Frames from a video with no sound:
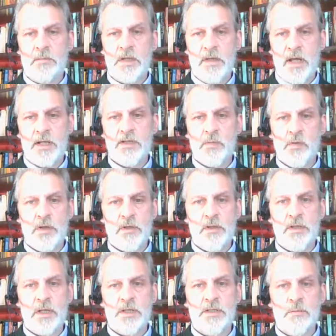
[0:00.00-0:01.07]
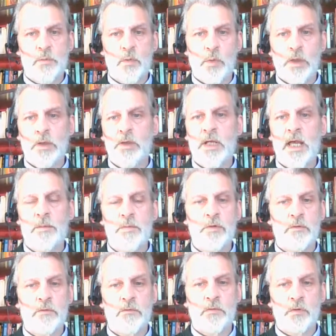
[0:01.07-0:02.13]
But that is one of the things that we will look at
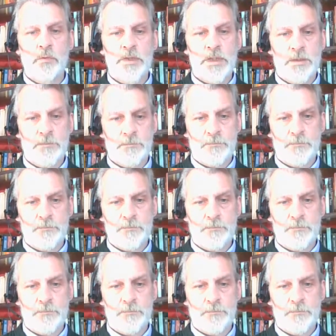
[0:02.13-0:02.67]
moving forward.